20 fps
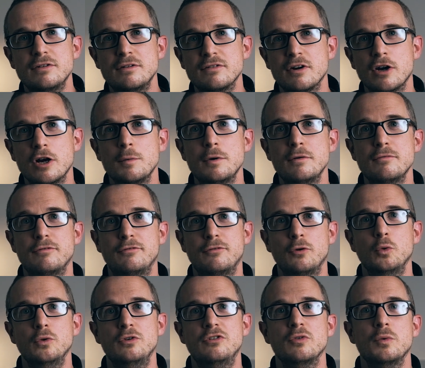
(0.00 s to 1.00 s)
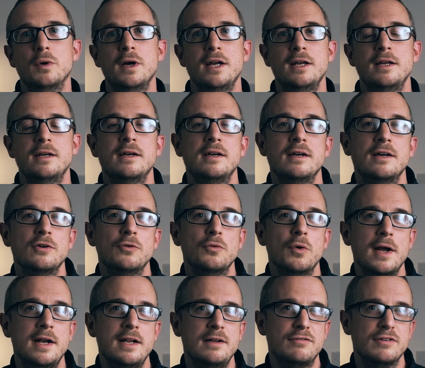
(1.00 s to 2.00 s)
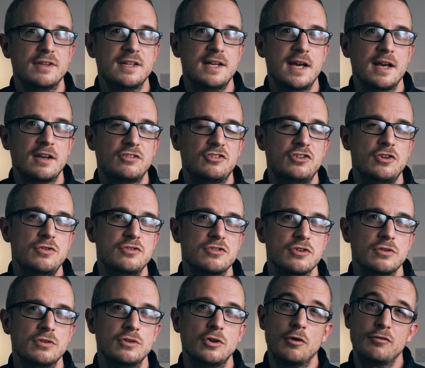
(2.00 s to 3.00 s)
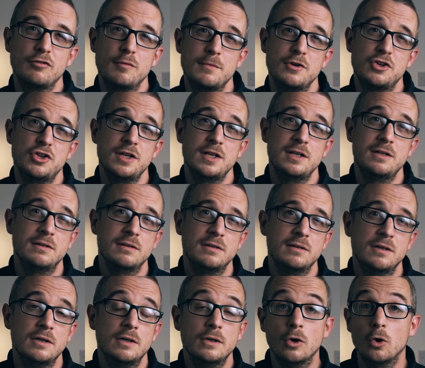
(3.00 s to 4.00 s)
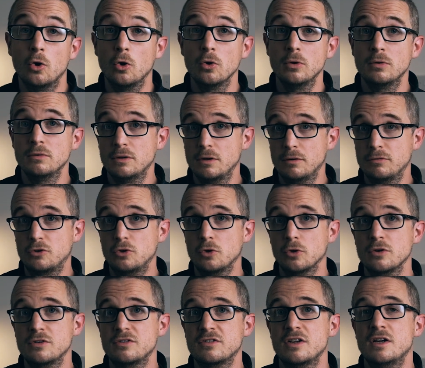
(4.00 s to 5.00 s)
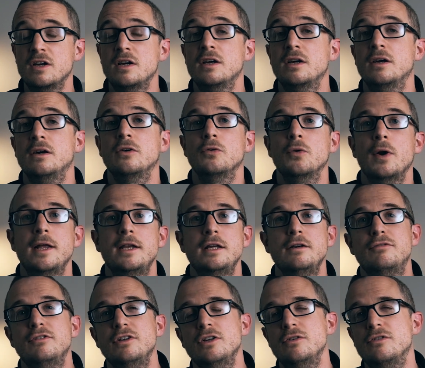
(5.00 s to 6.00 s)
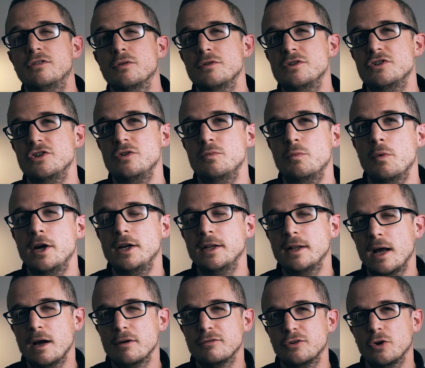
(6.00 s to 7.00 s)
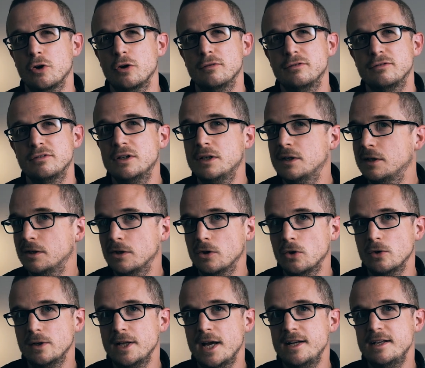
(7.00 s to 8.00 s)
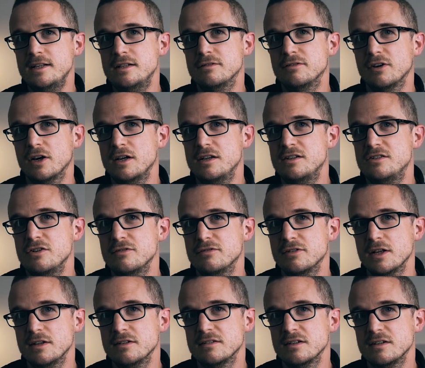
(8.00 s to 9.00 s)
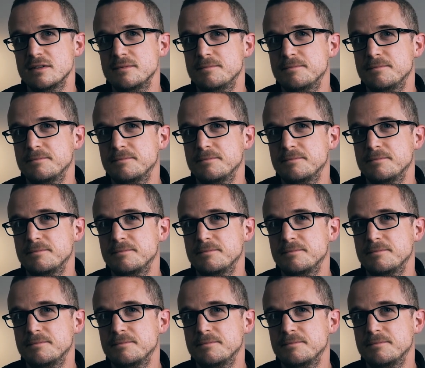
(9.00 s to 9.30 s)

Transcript: environment folds away, ready for the next user of the machine. Or, of course, ready for you to resume where you left off on any device you fancy.